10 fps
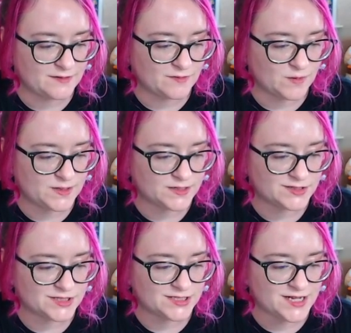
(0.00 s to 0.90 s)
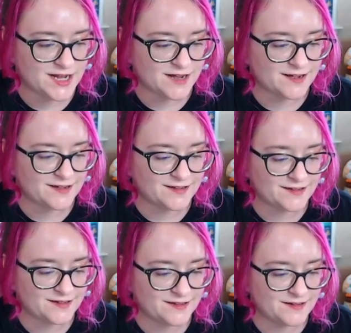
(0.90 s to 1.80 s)
What an interesting
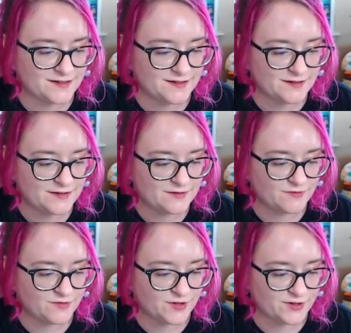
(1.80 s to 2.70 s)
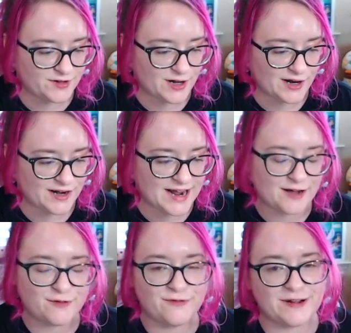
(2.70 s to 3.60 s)
pull art.
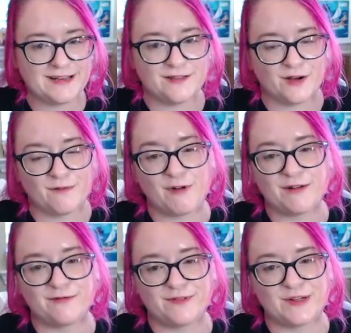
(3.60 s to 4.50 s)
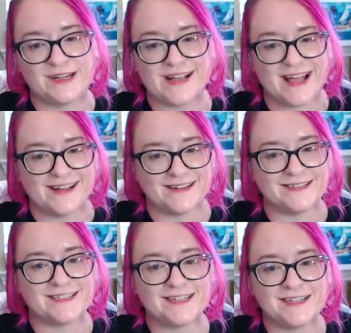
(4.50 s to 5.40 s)
How funny though. What a fitting
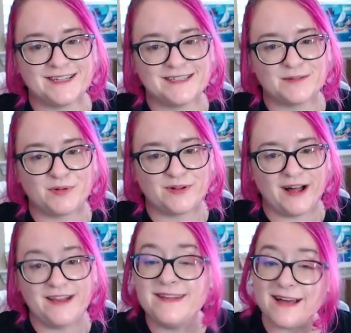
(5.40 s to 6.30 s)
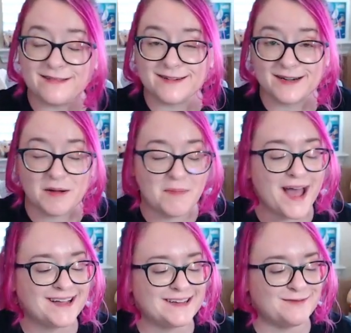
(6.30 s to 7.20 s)
end to pull another
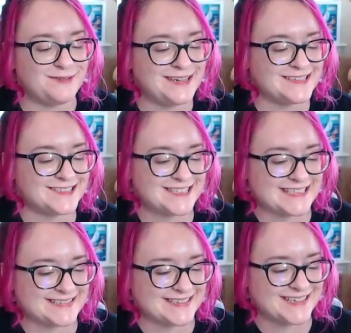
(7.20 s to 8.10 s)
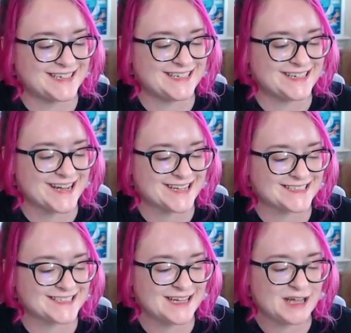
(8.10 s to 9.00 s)
Mega Venusaur EX.